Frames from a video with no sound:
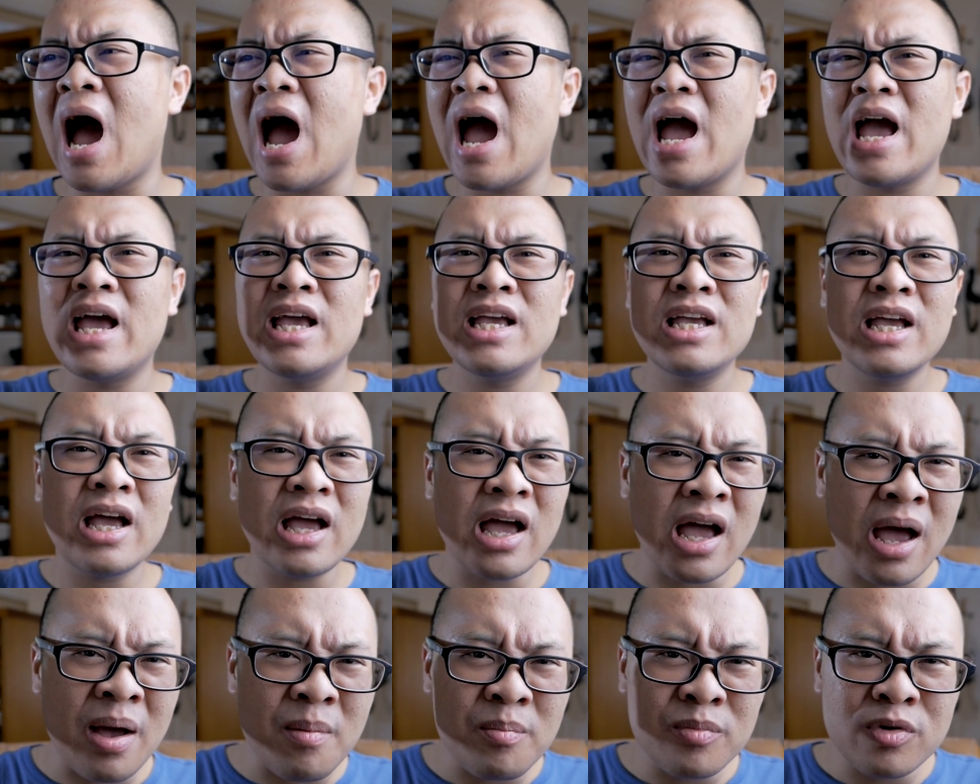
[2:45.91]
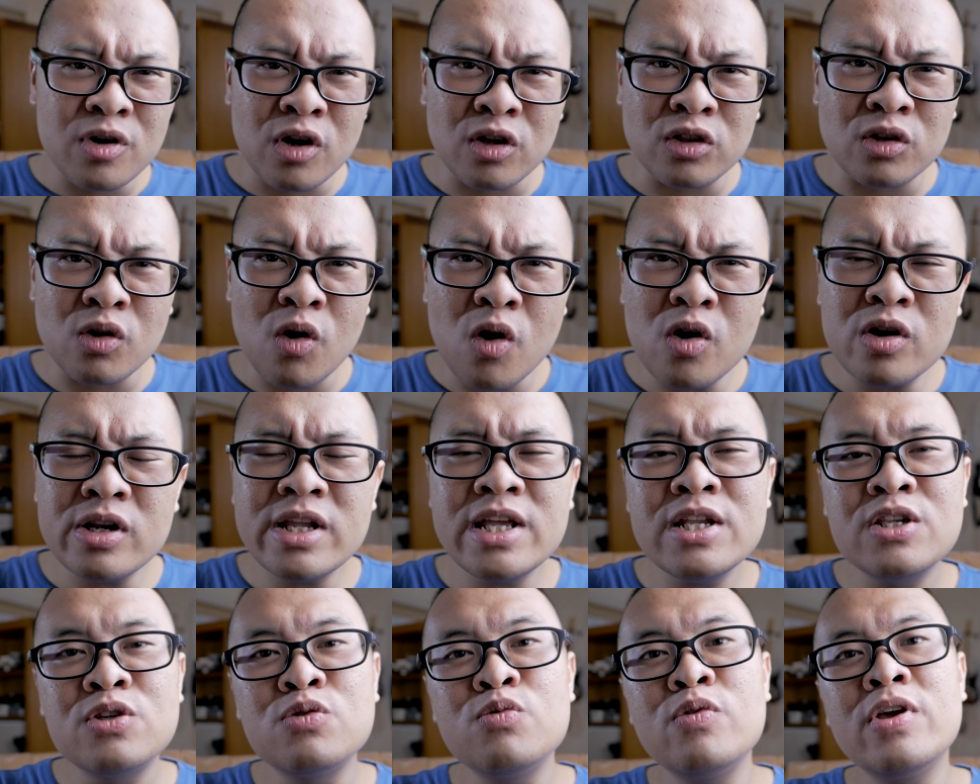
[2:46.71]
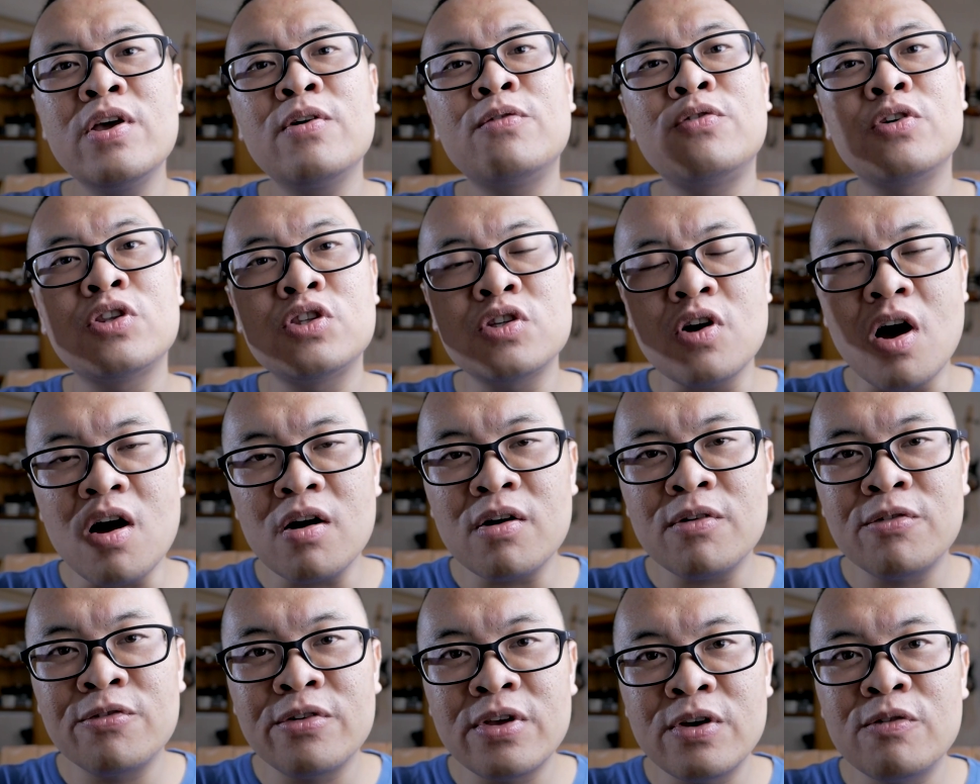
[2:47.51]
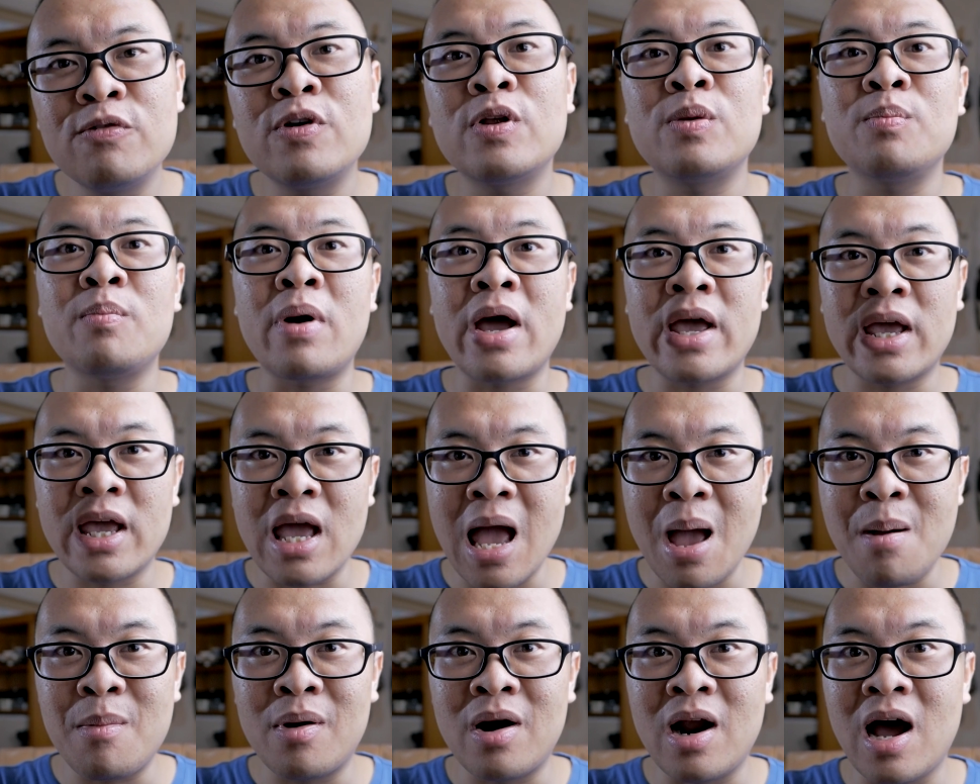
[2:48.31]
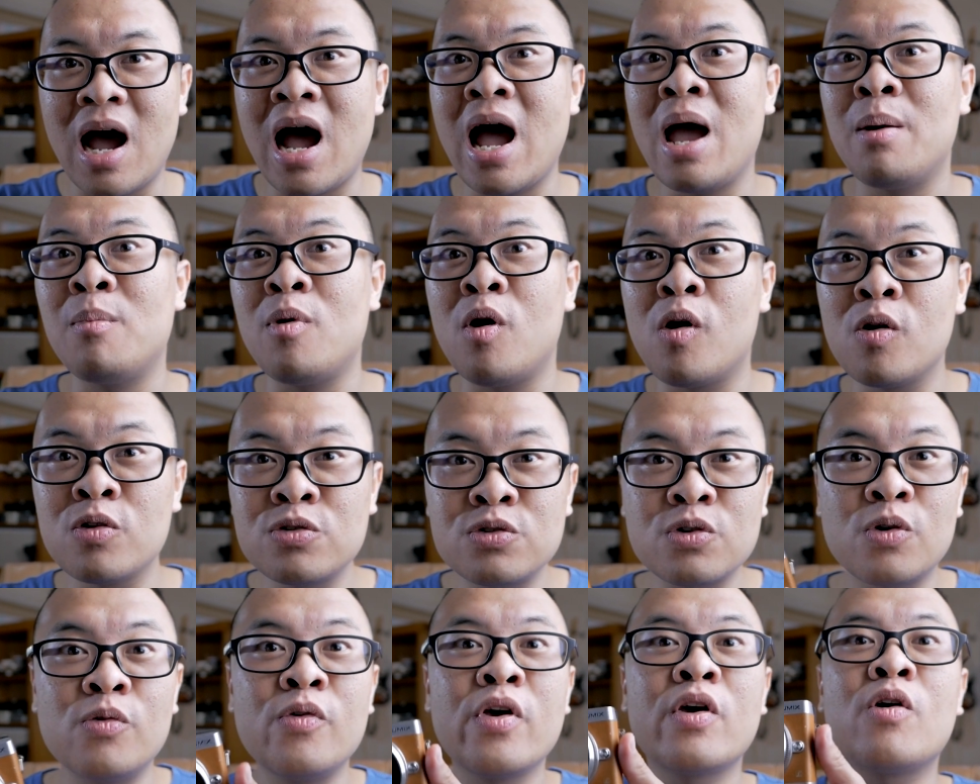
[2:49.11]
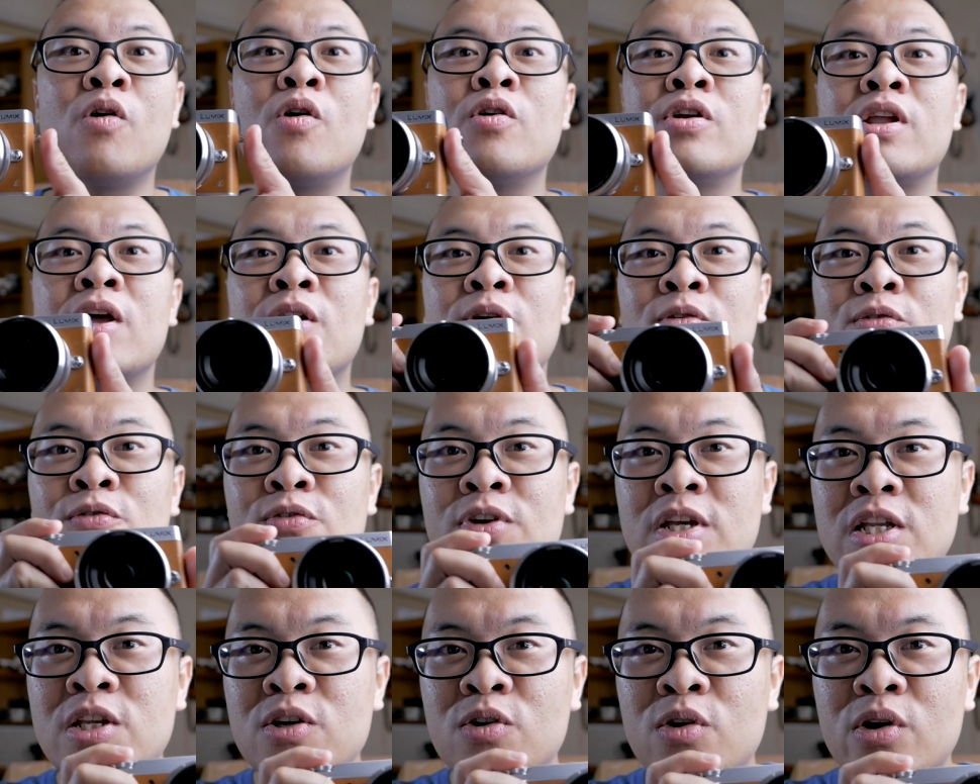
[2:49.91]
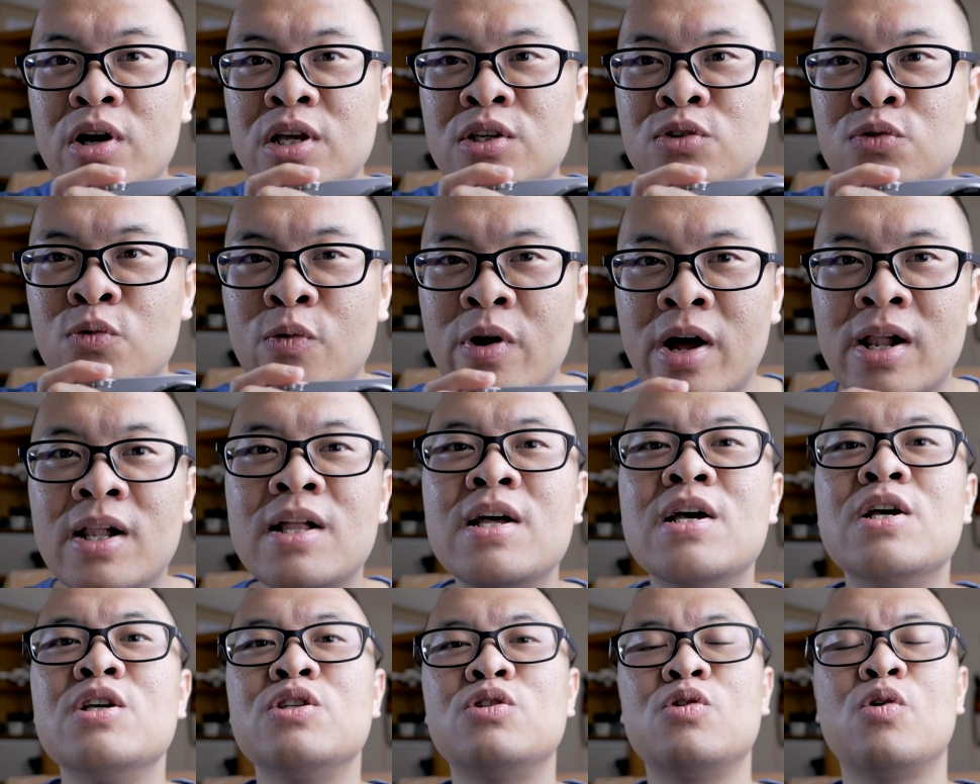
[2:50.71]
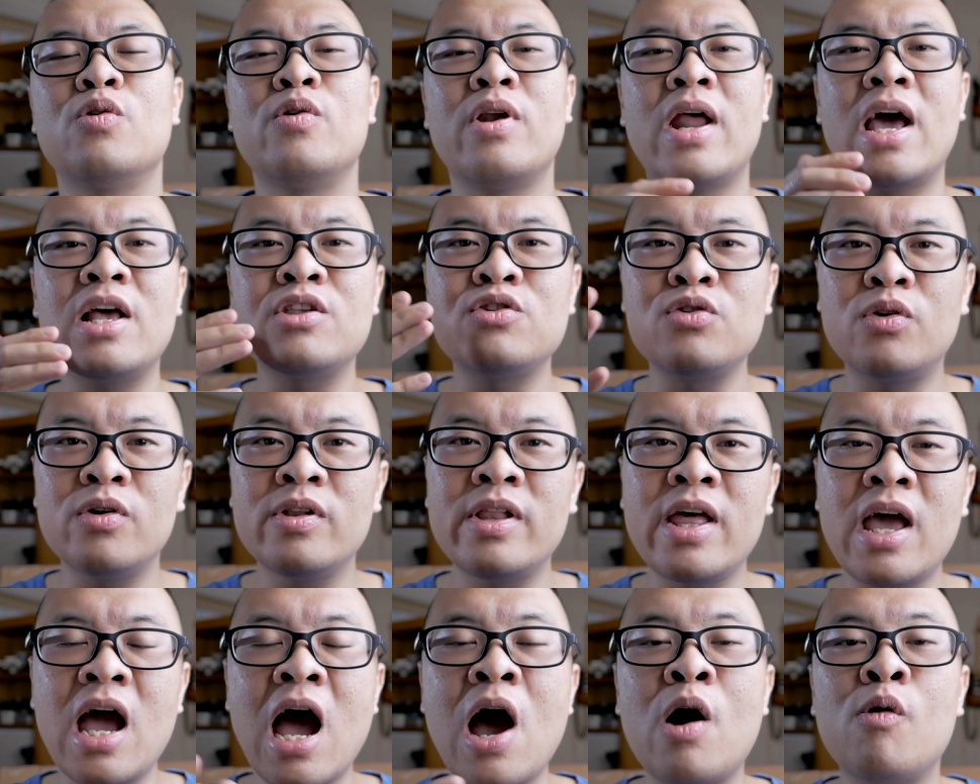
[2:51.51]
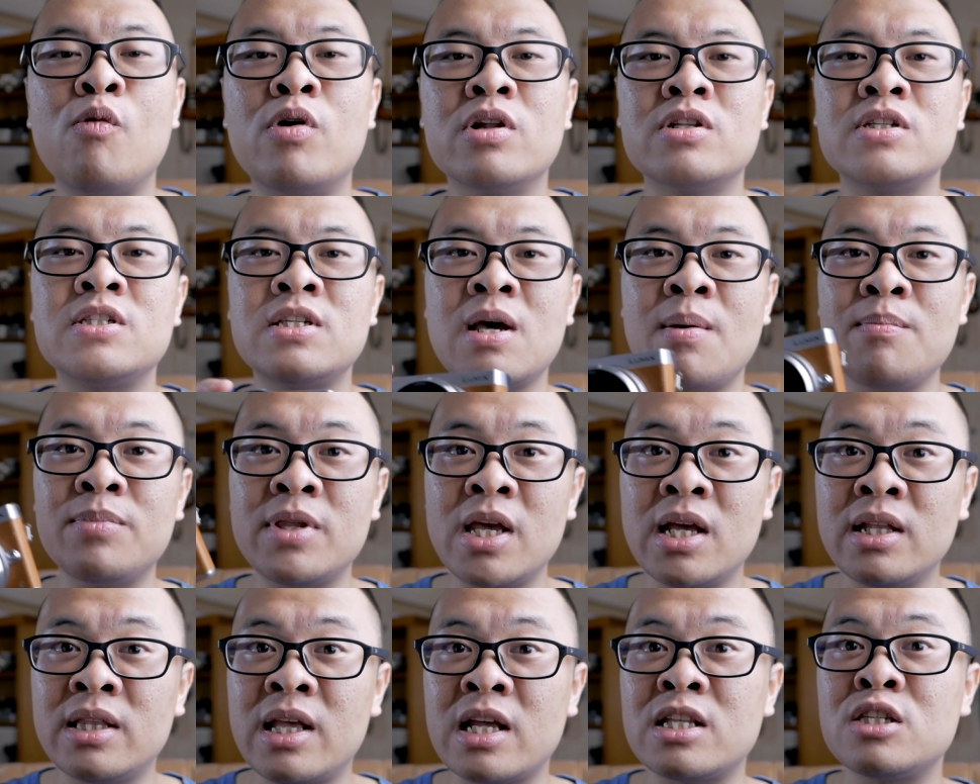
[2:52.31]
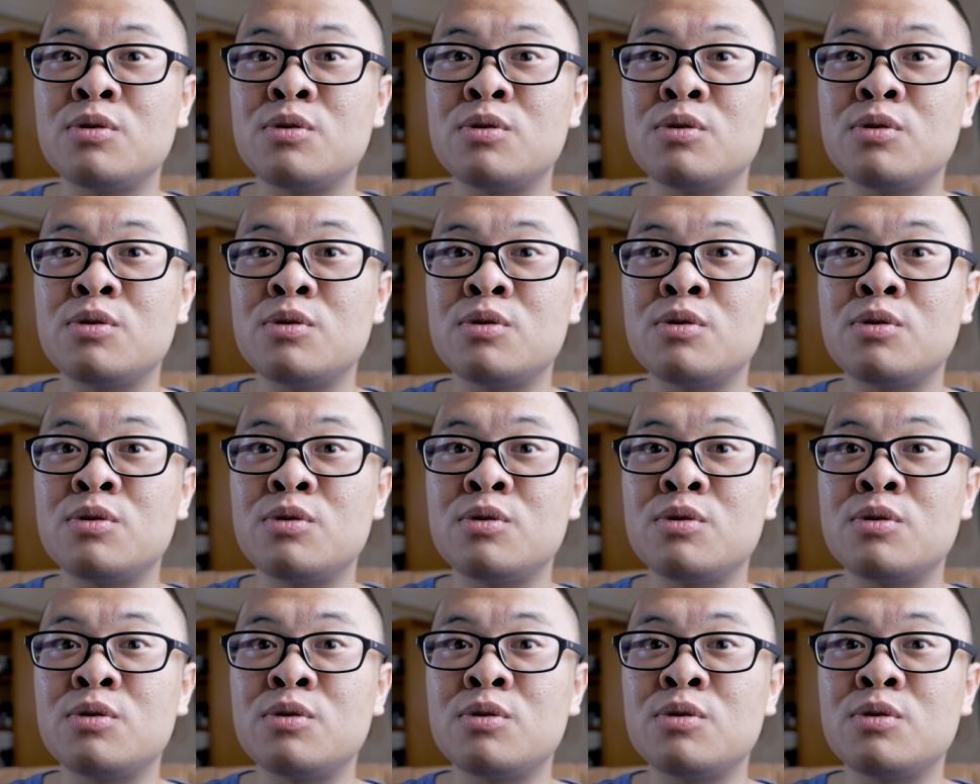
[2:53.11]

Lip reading: I am not only doing photography with my camera, I'm also recording video as well. So naturally, I want something